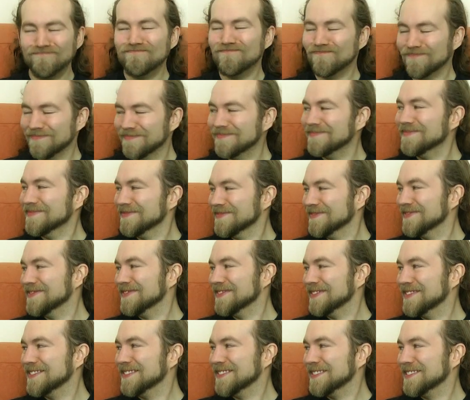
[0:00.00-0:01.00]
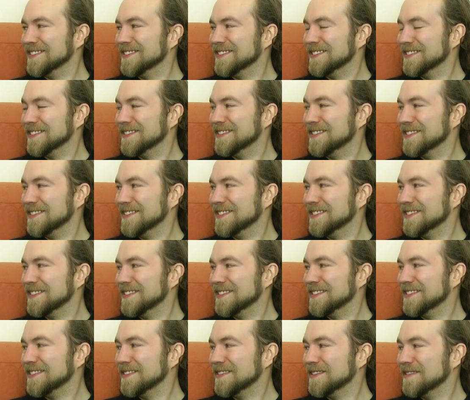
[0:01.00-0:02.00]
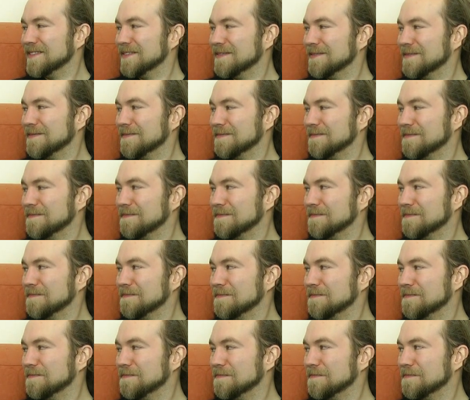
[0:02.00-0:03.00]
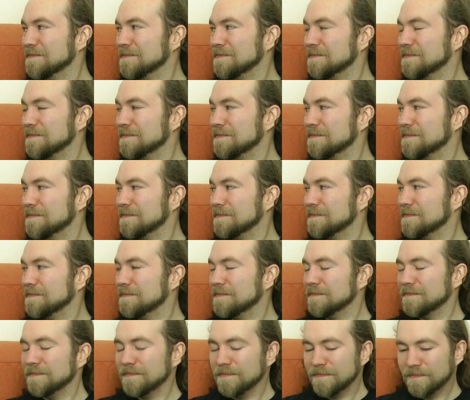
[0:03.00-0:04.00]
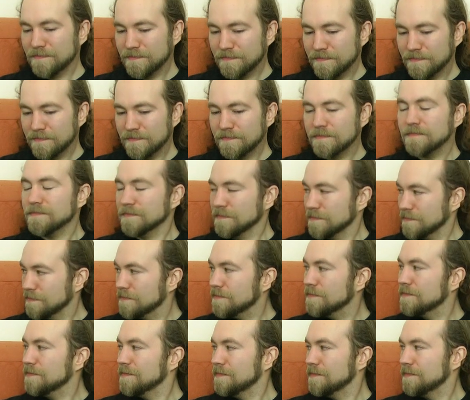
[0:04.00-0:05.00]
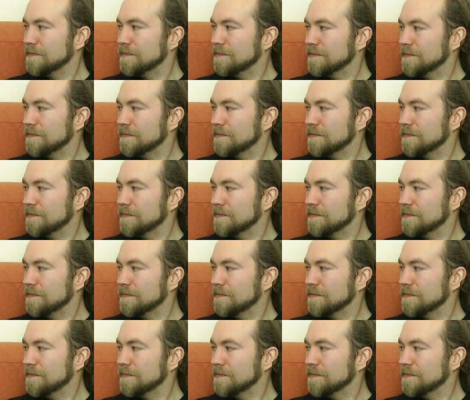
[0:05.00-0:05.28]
No words are spoken by the person on screen.